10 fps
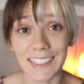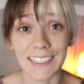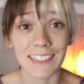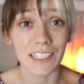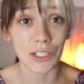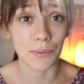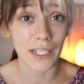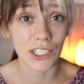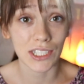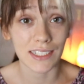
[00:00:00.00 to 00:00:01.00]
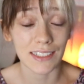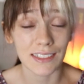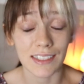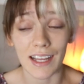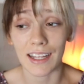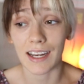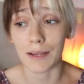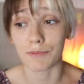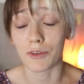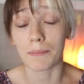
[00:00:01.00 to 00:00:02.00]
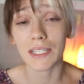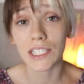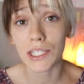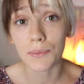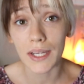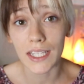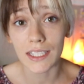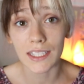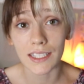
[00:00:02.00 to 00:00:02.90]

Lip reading: in situations that I'm familiar with,